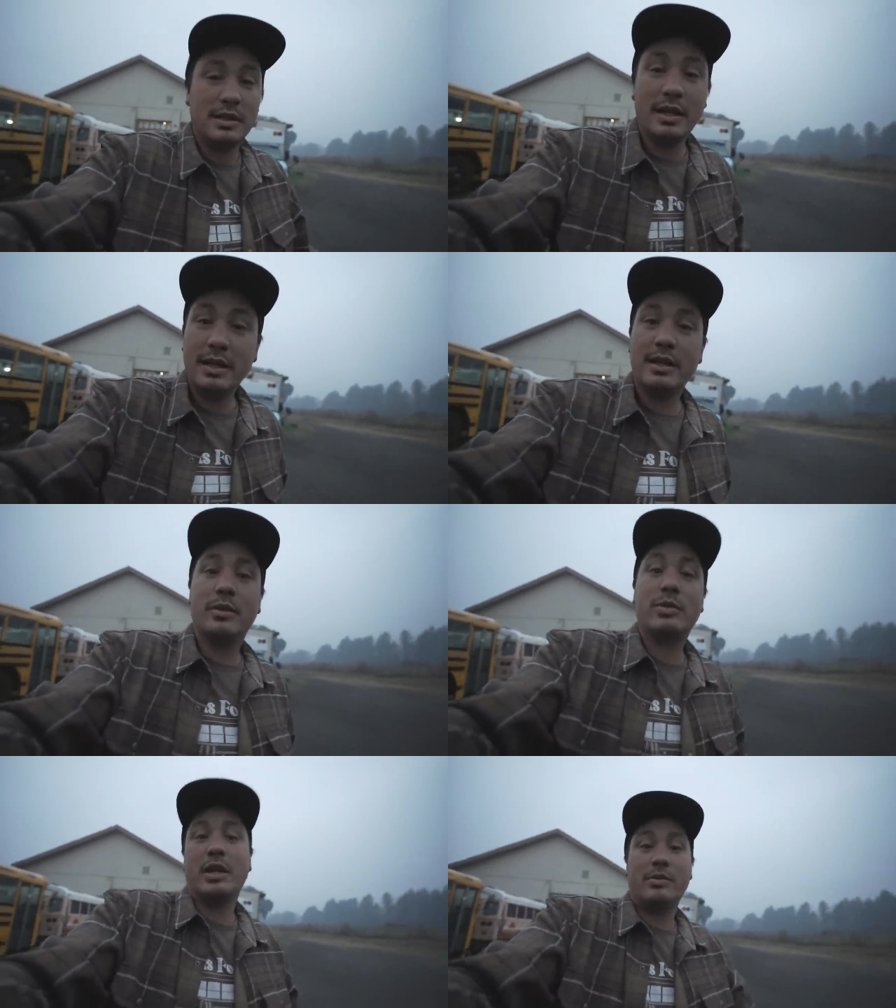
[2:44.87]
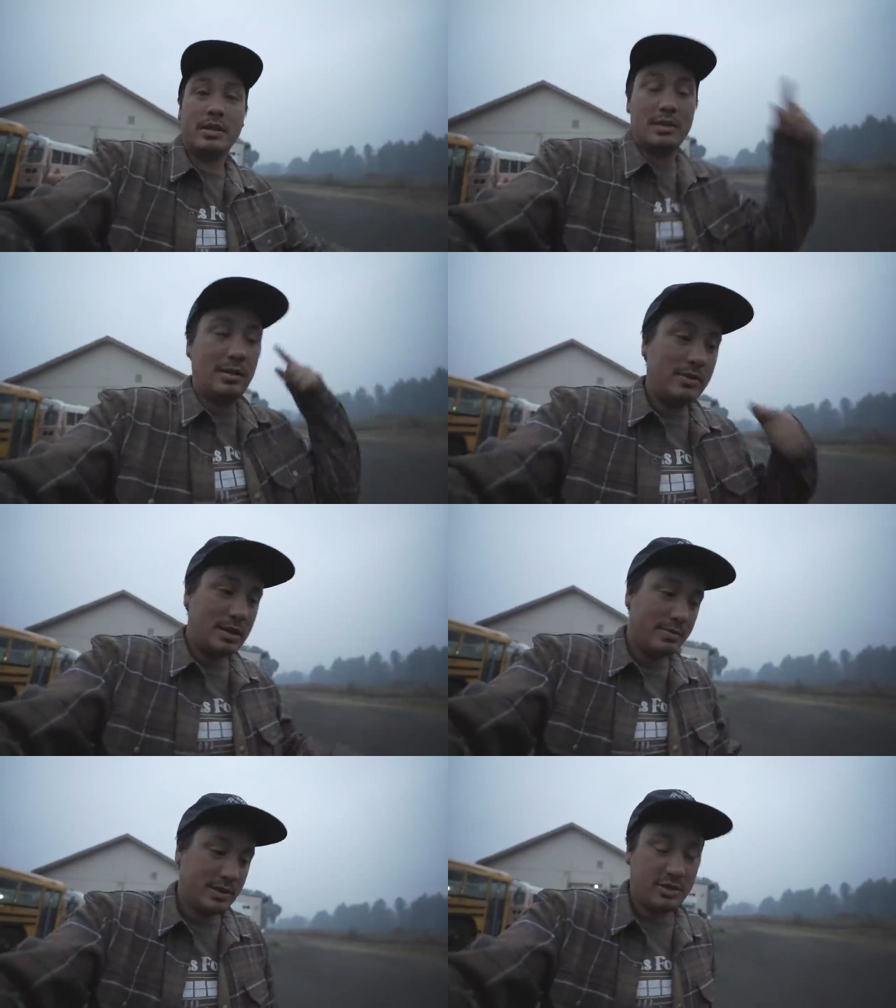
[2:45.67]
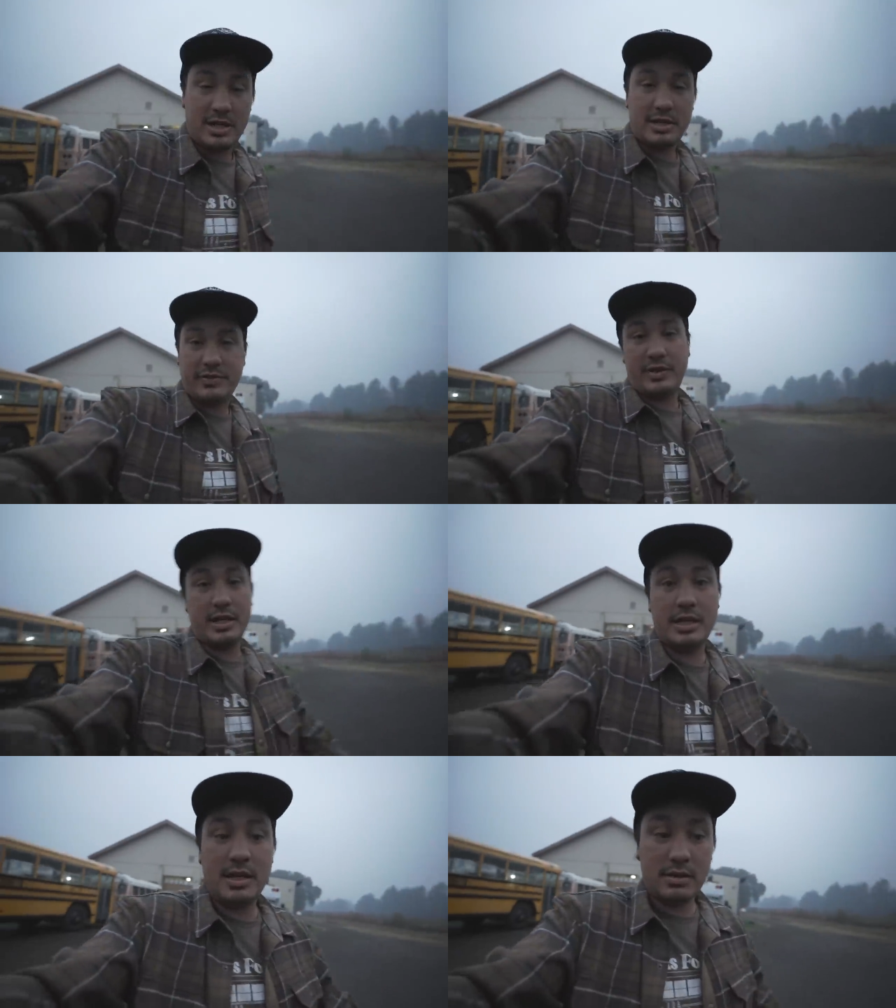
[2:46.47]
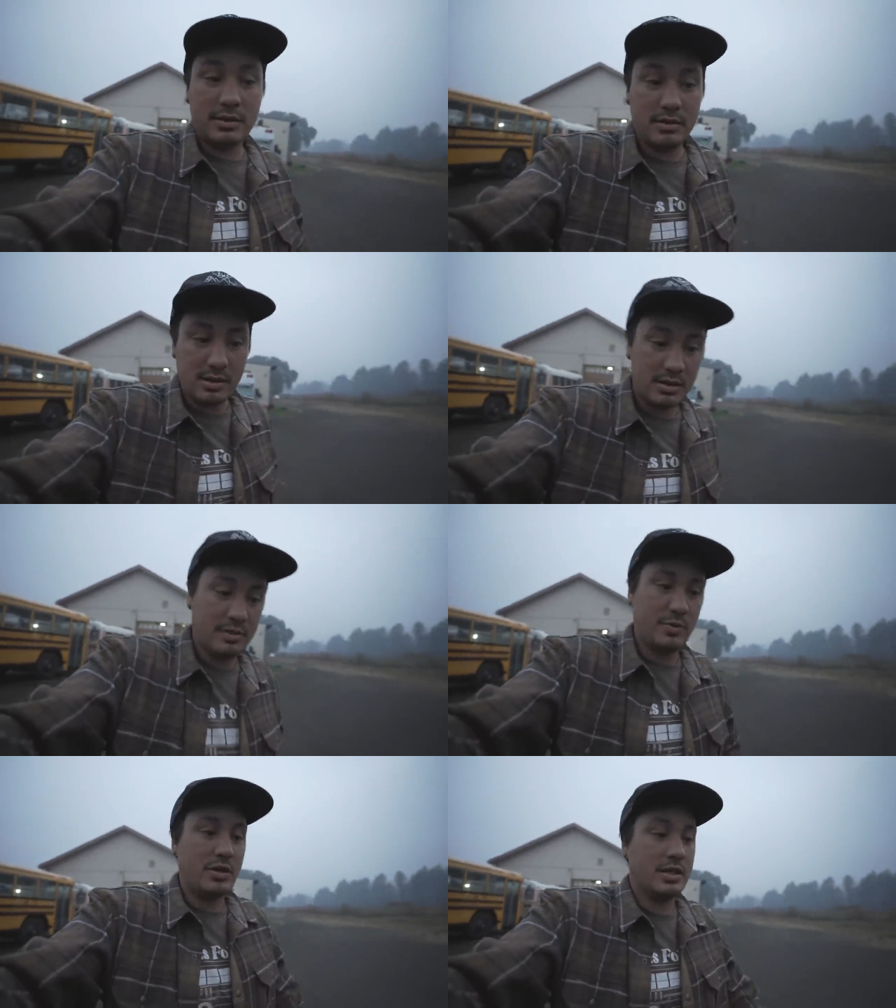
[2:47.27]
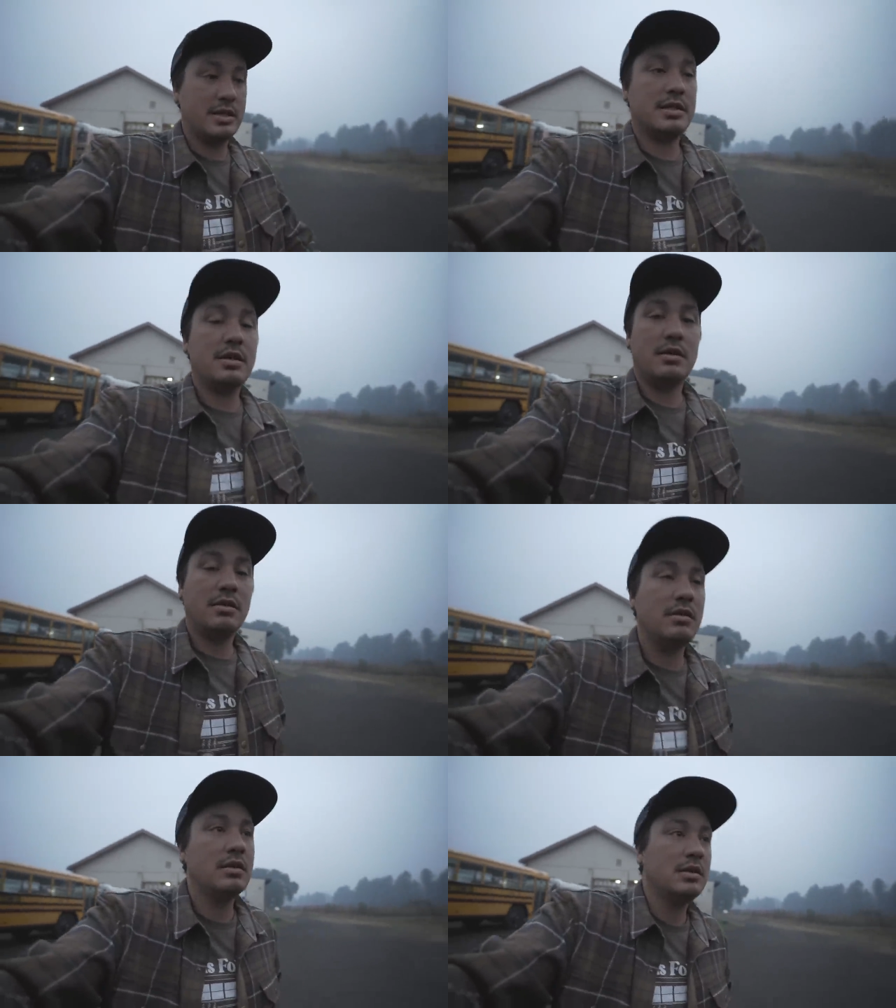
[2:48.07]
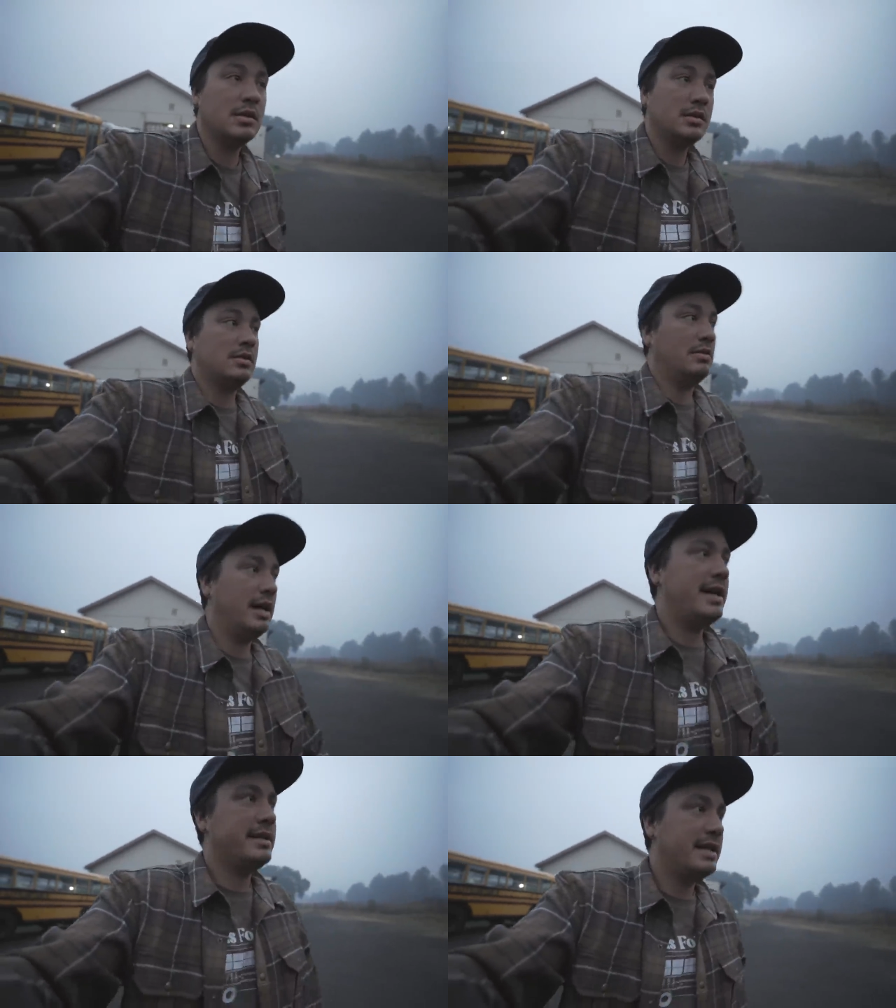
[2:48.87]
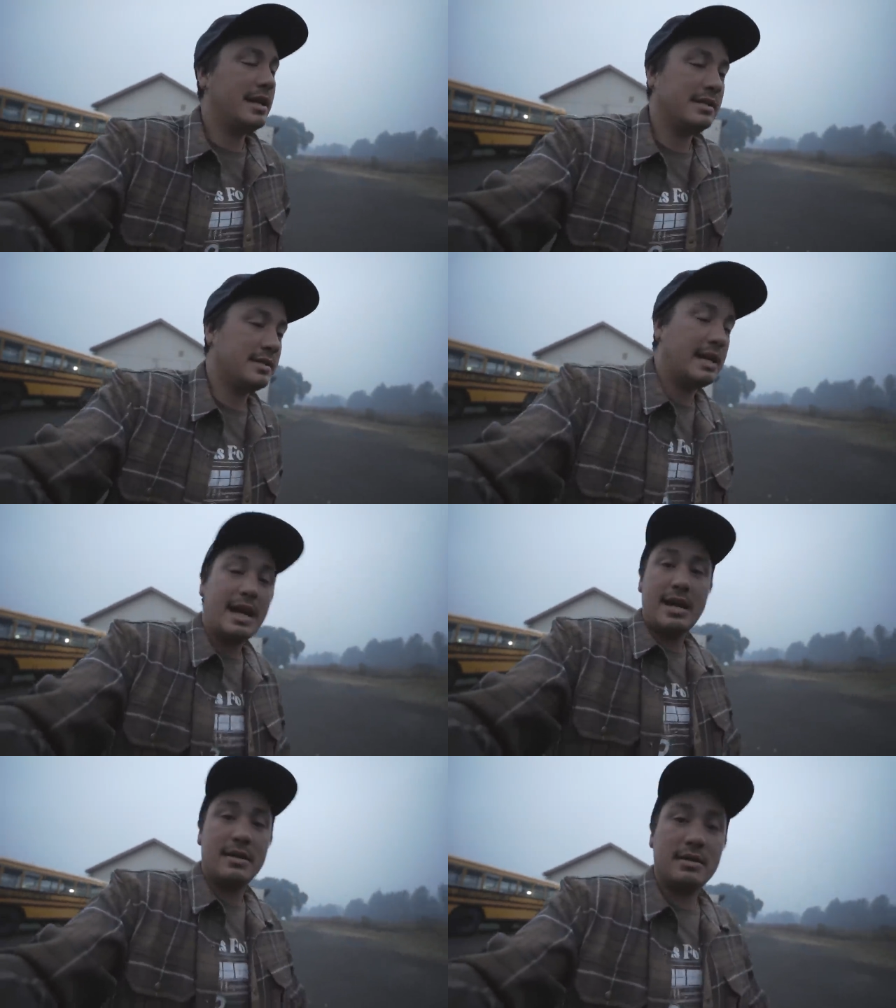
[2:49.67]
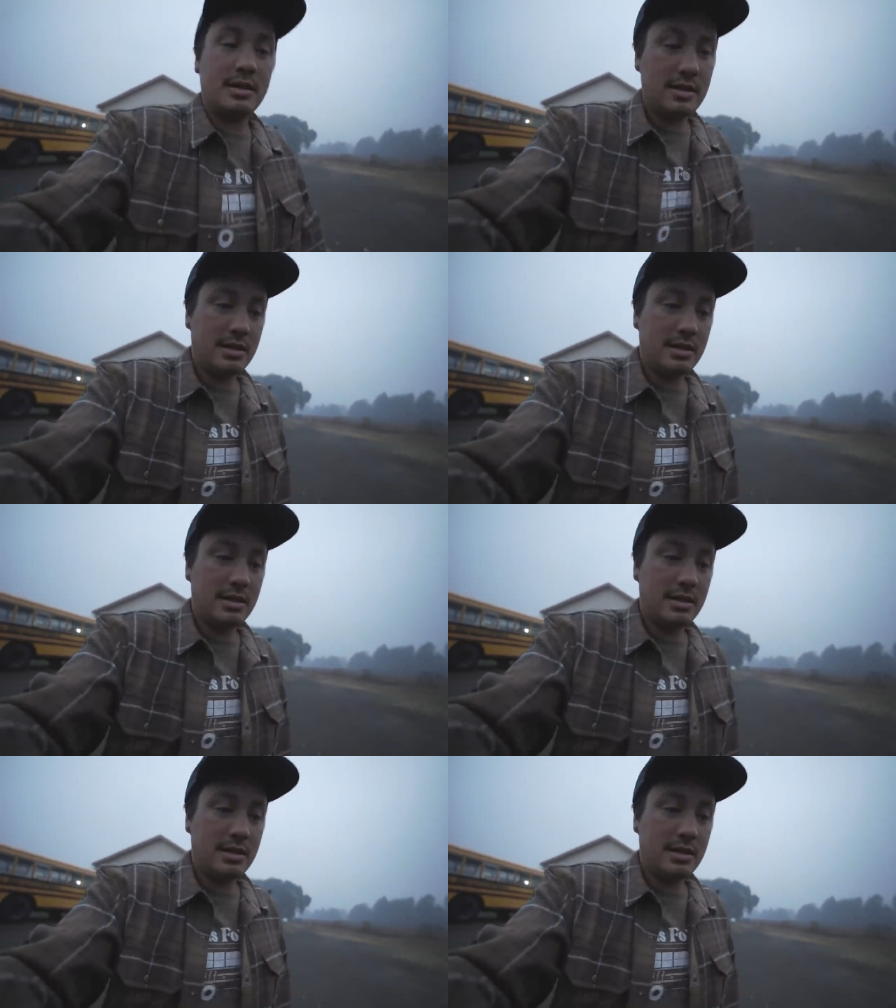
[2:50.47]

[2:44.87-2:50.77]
and we're getting ready to load up because J D's flying out early this morning, so we're headed down to town.